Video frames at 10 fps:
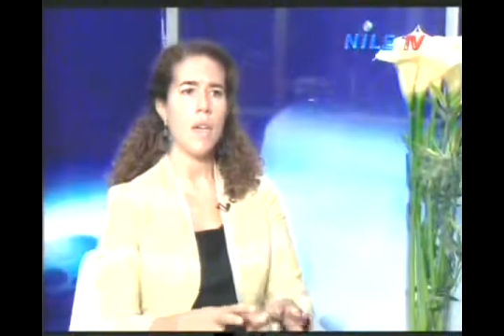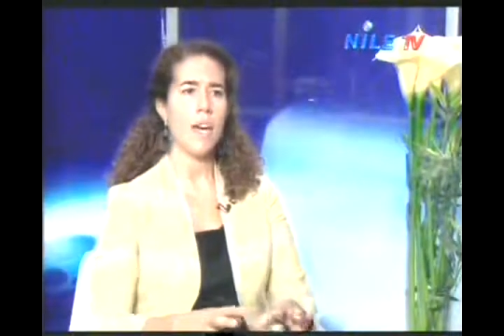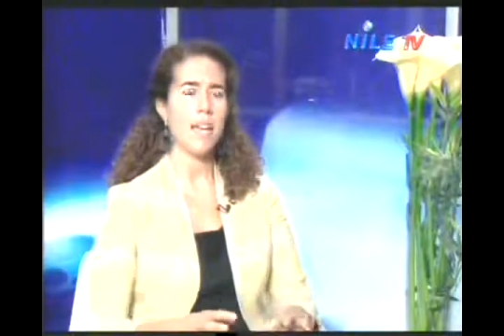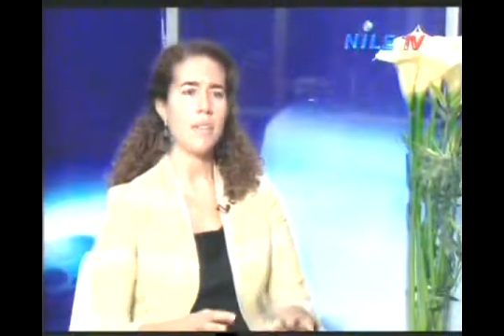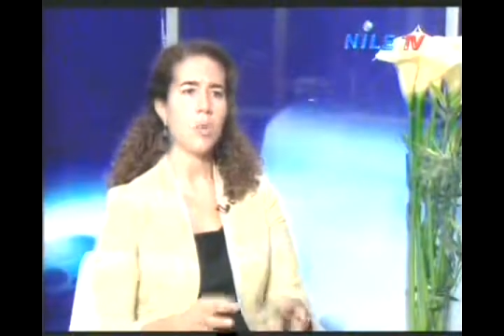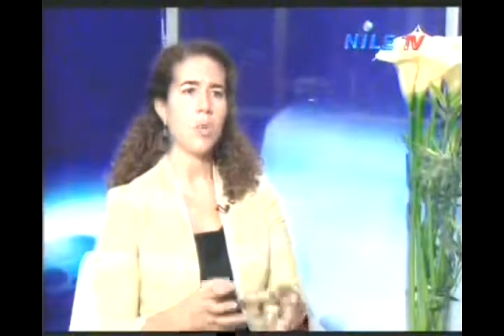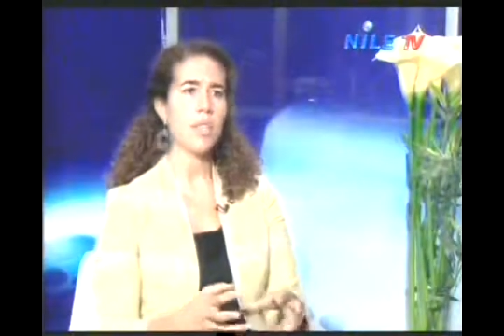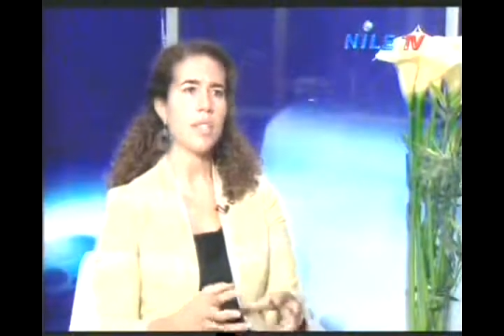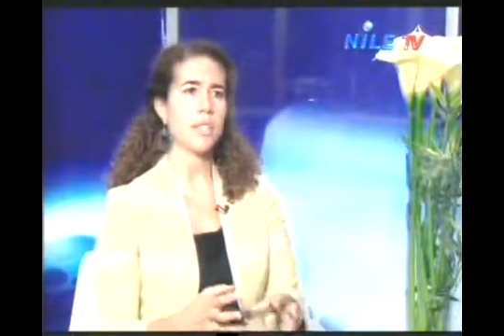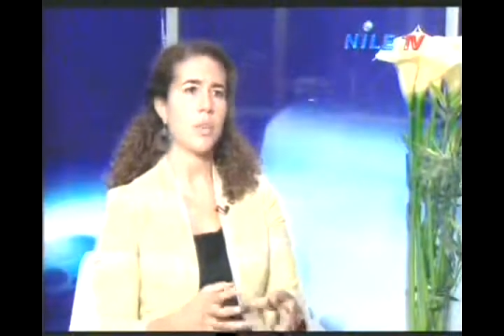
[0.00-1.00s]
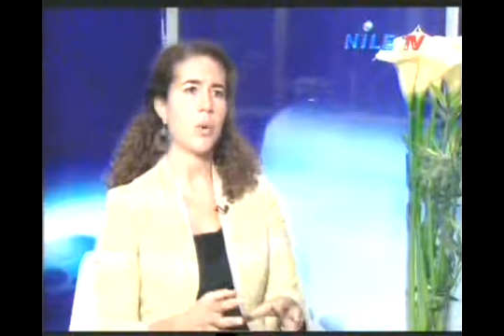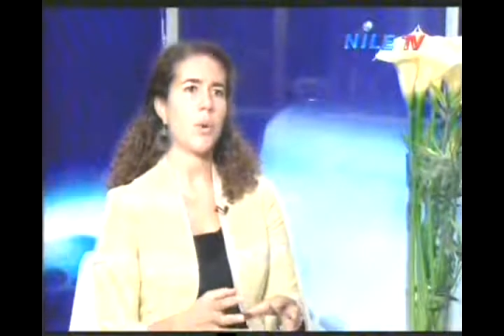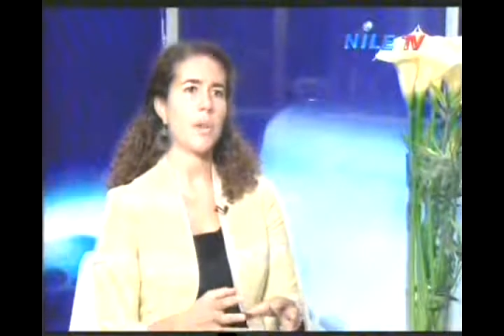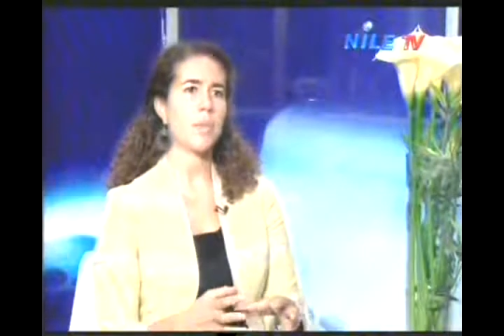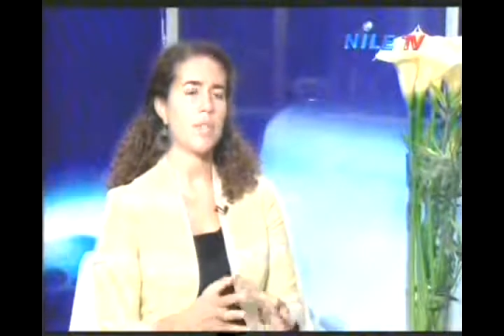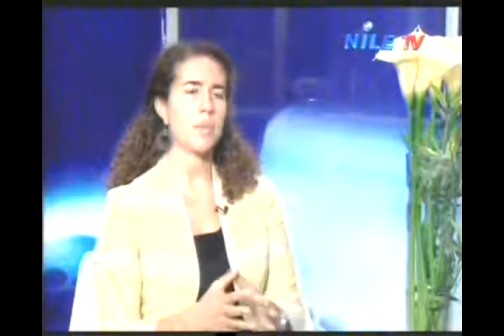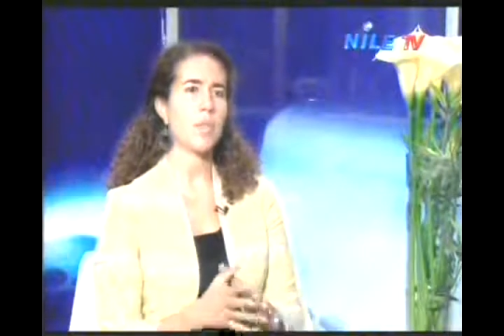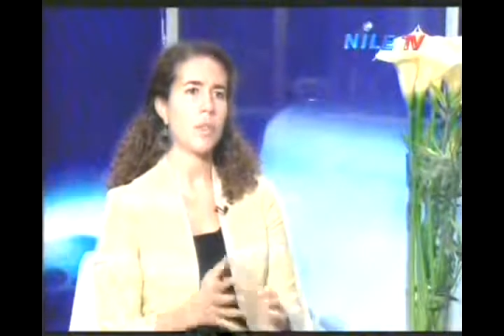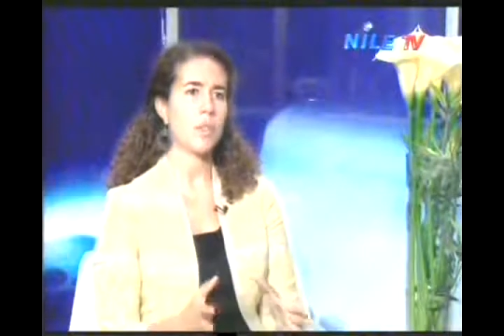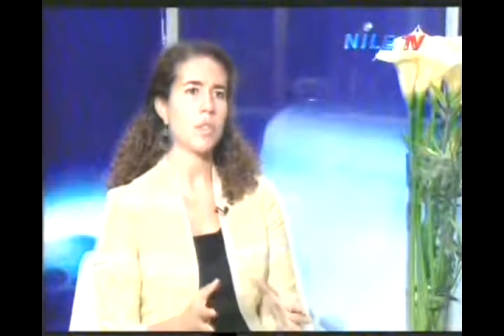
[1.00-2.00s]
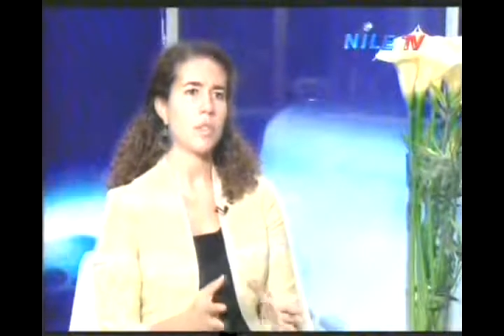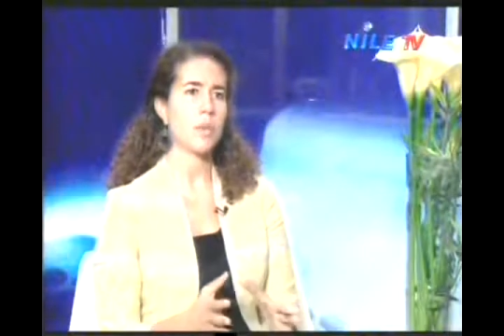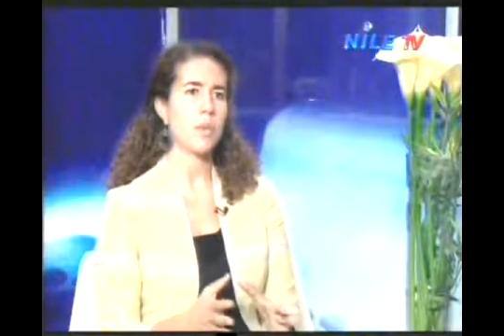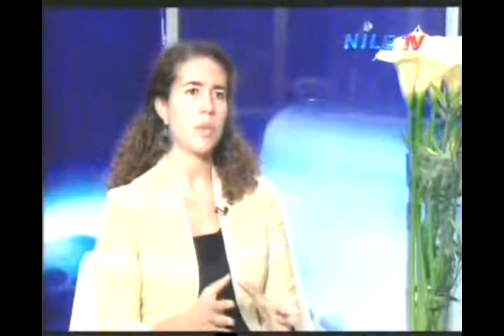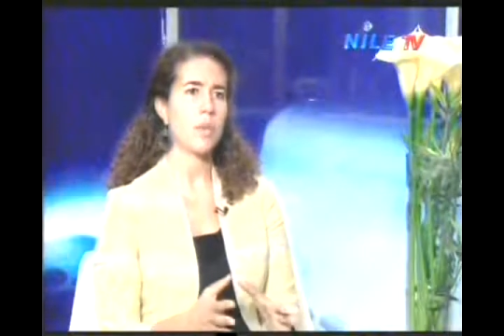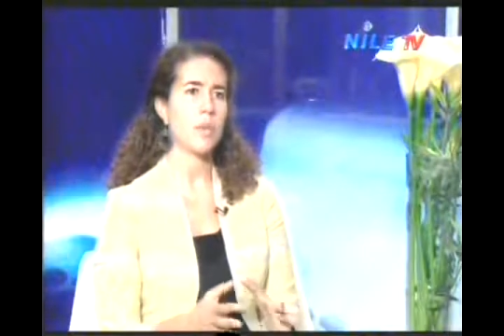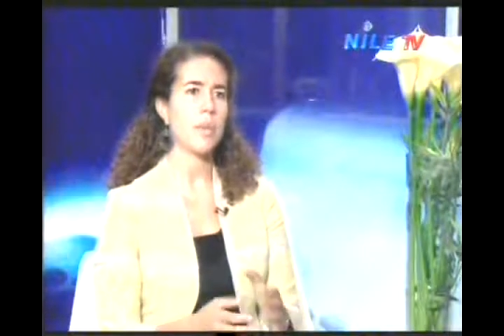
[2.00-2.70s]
and organized crime has been a longer term problem.